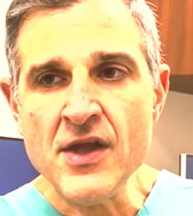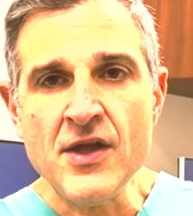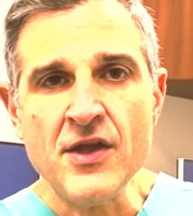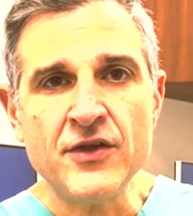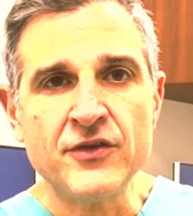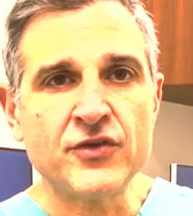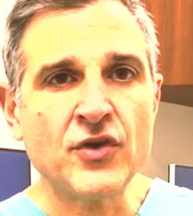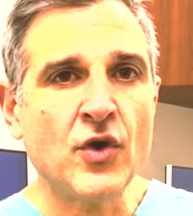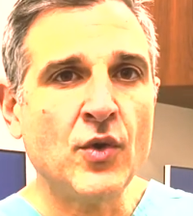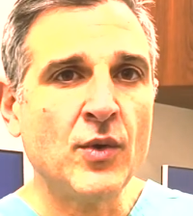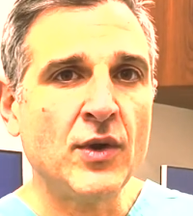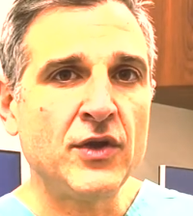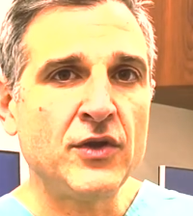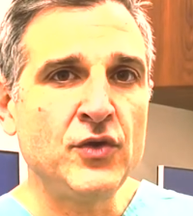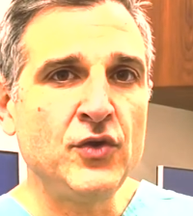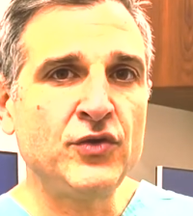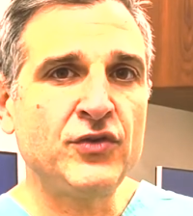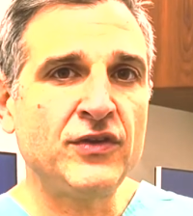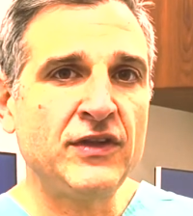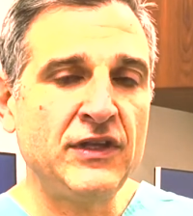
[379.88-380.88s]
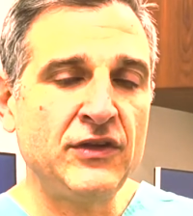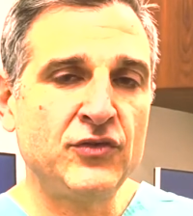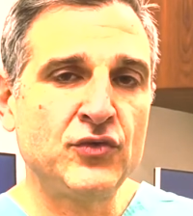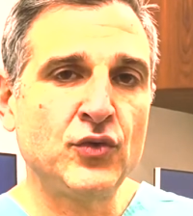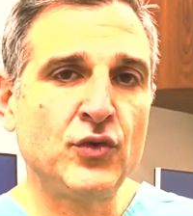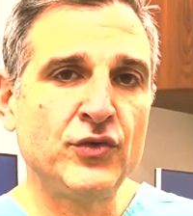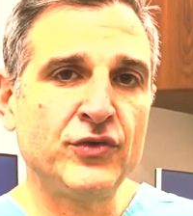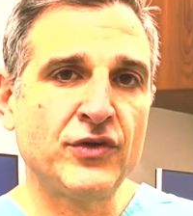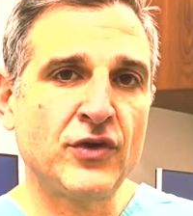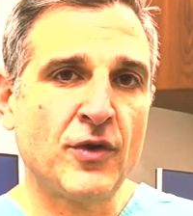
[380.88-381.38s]
So use of these
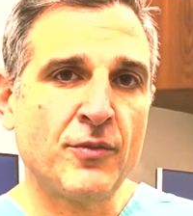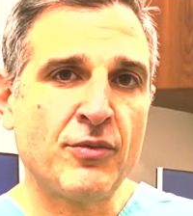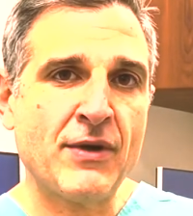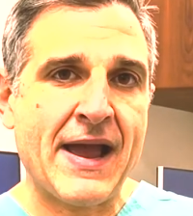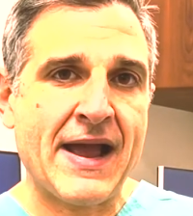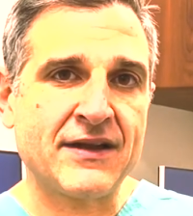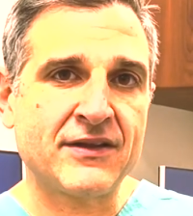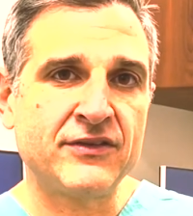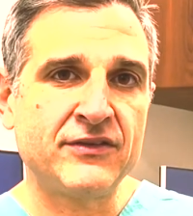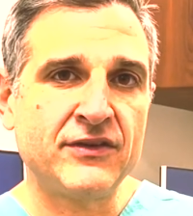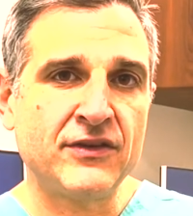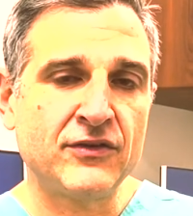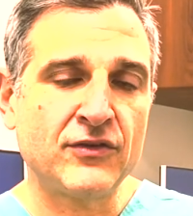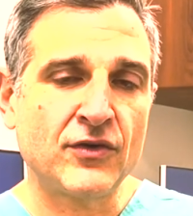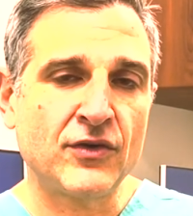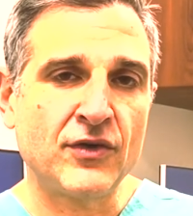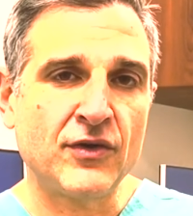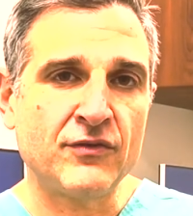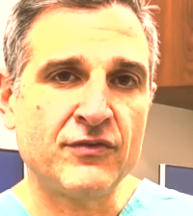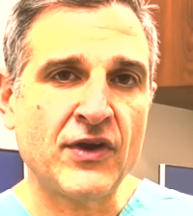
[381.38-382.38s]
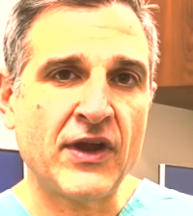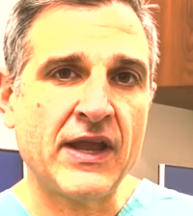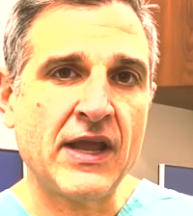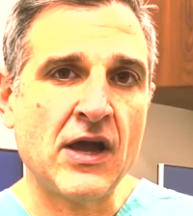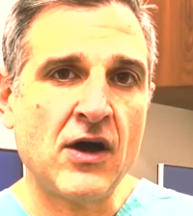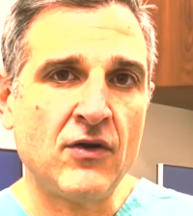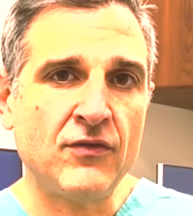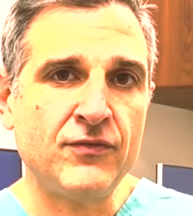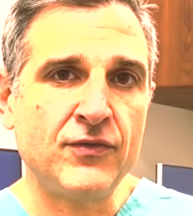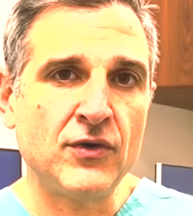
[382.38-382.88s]
tools in our practices are very
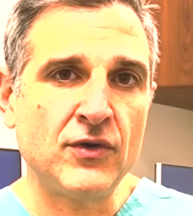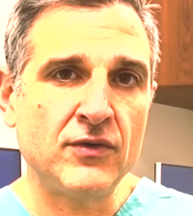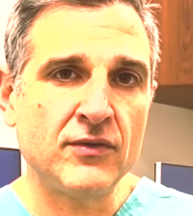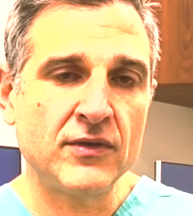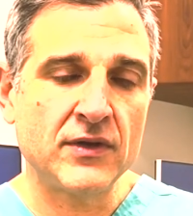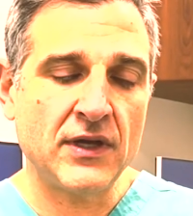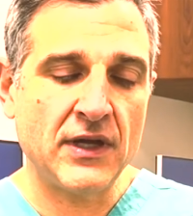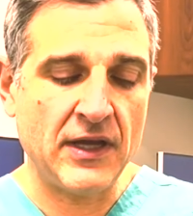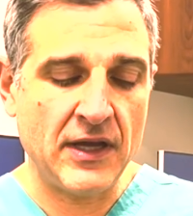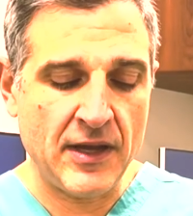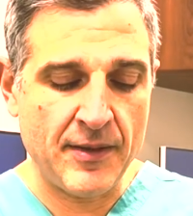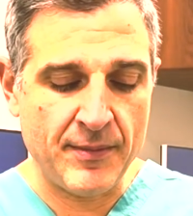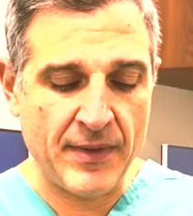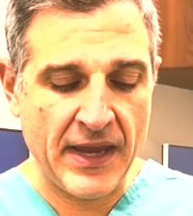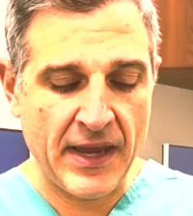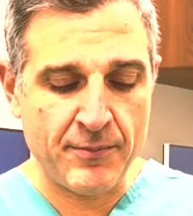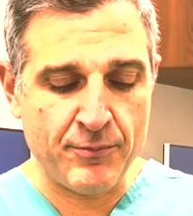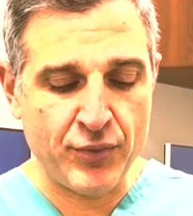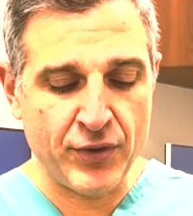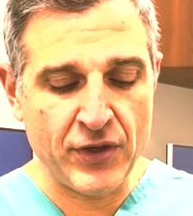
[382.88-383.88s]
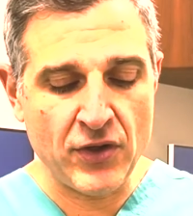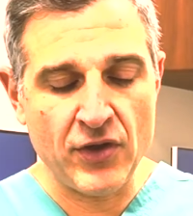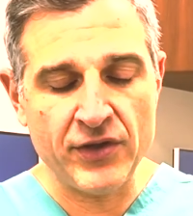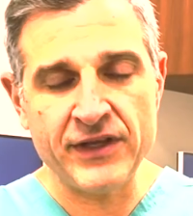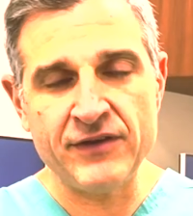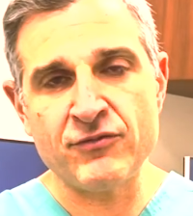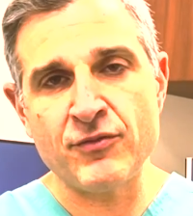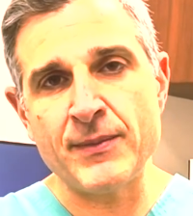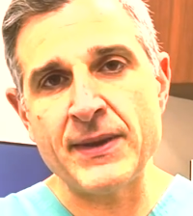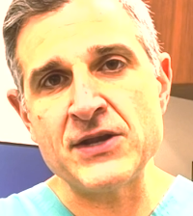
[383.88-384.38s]
helpful, um, and putting all
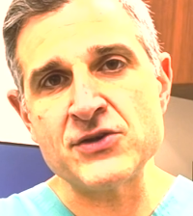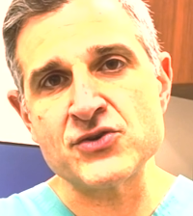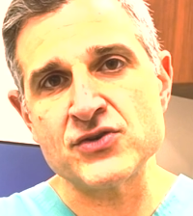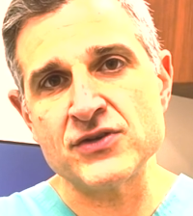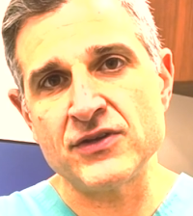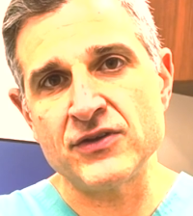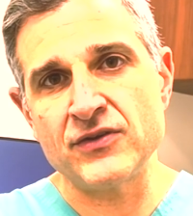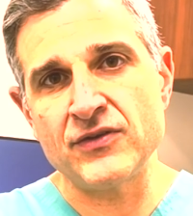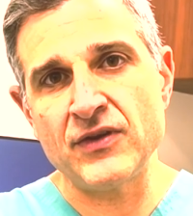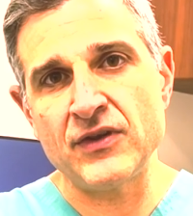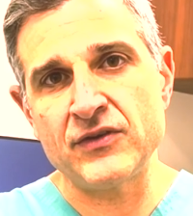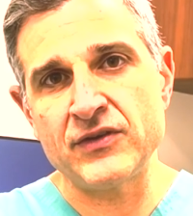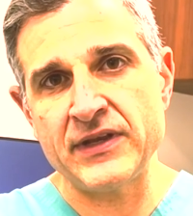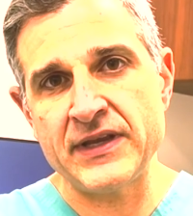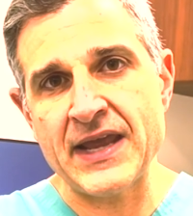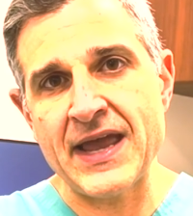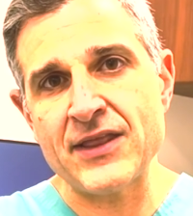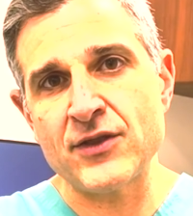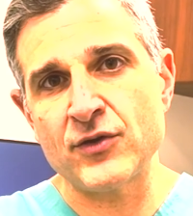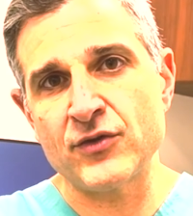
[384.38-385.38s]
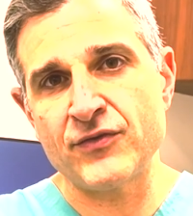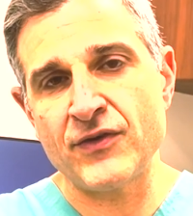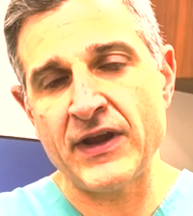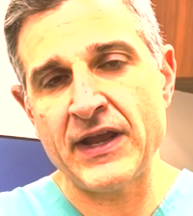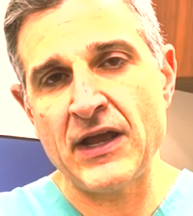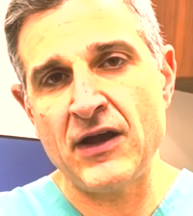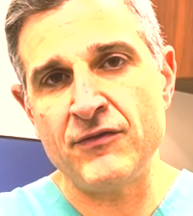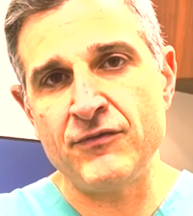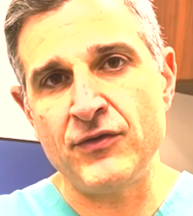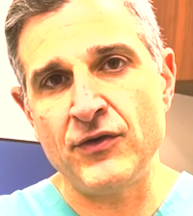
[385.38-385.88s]
the information together is very
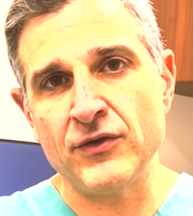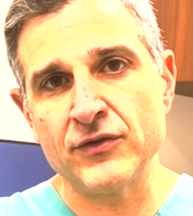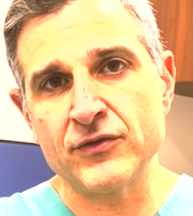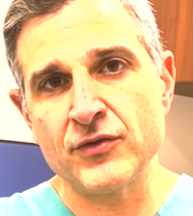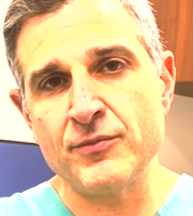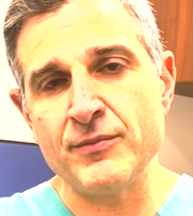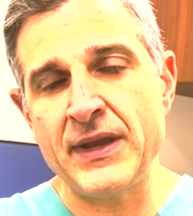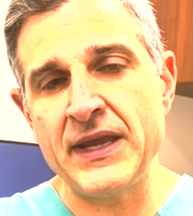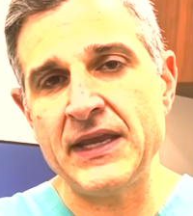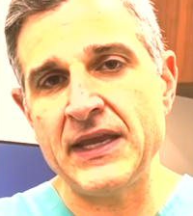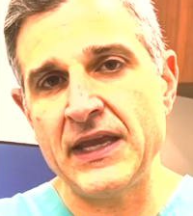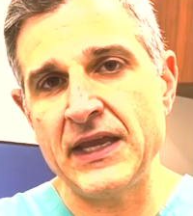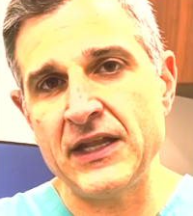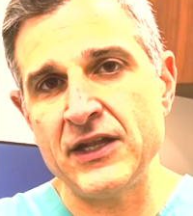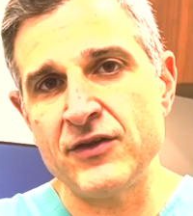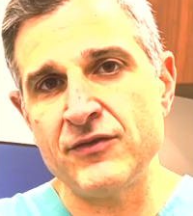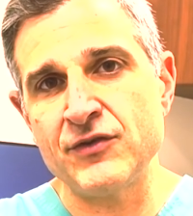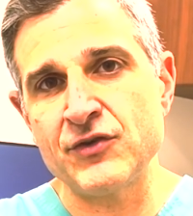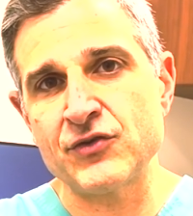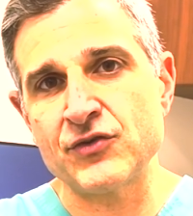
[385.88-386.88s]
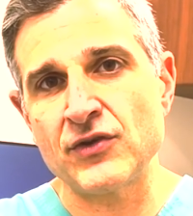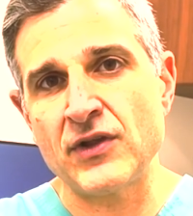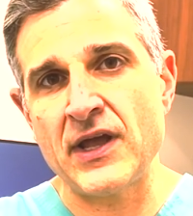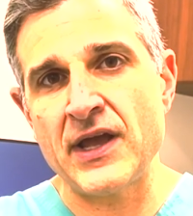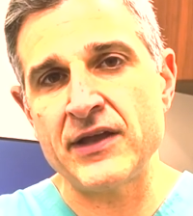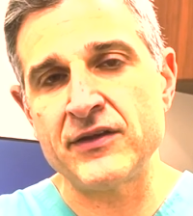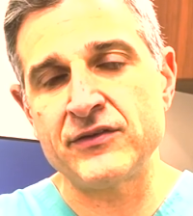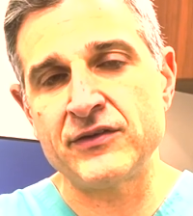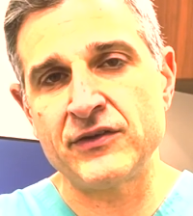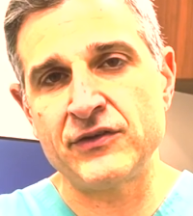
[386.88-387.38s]
helpful to make
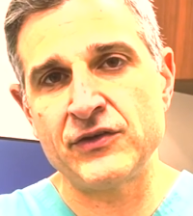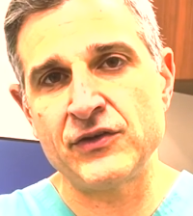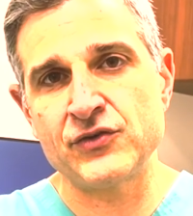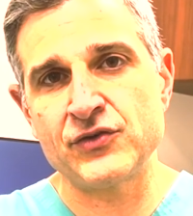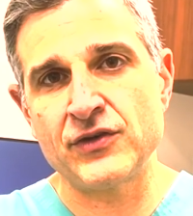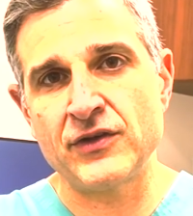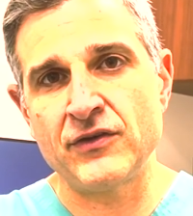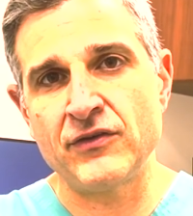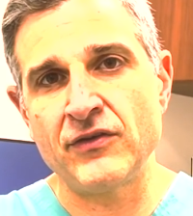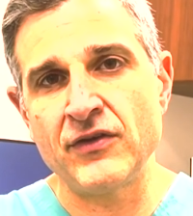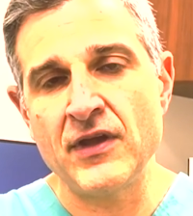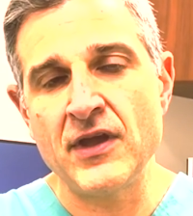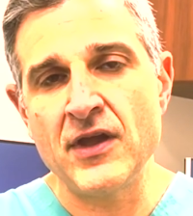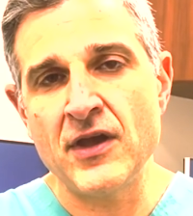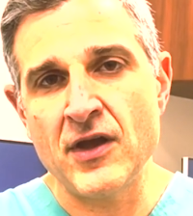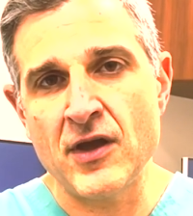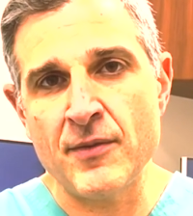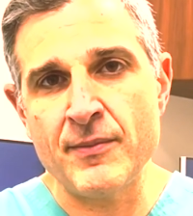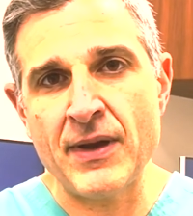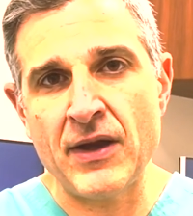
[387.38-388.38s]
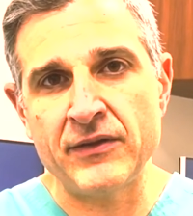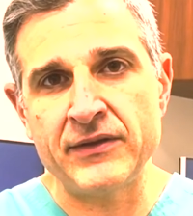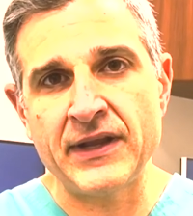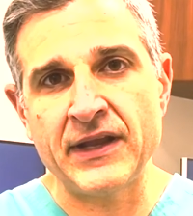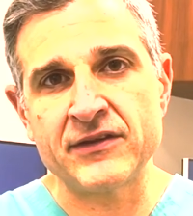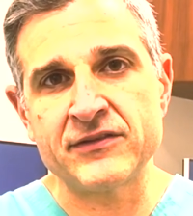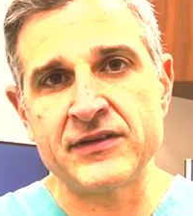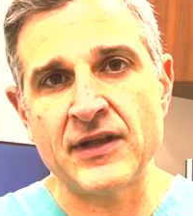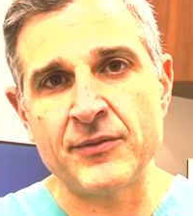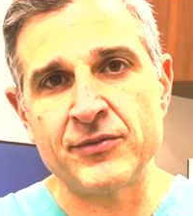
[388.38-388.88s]
individualized decisions about
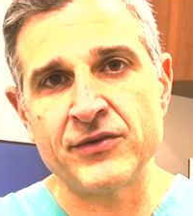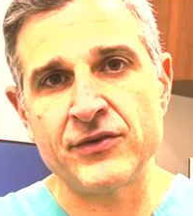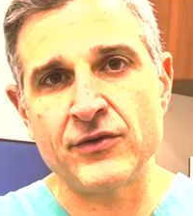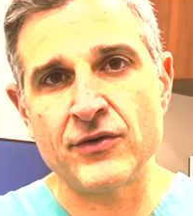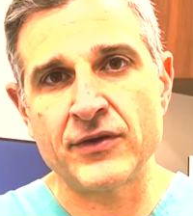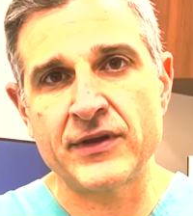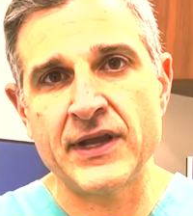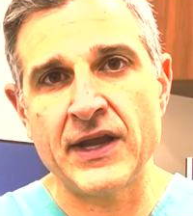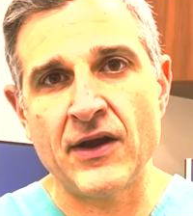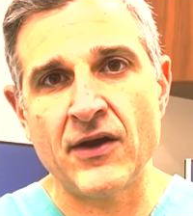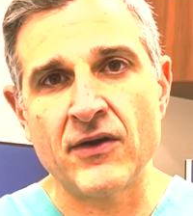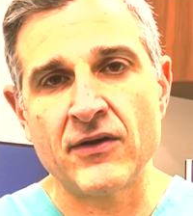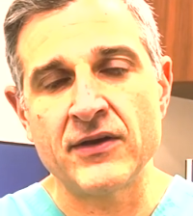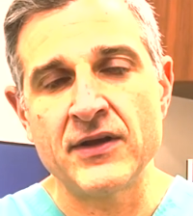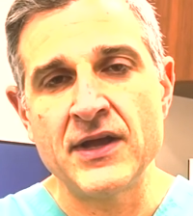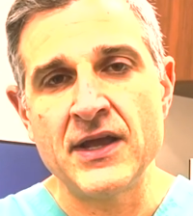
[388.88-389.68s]
next steps in your care.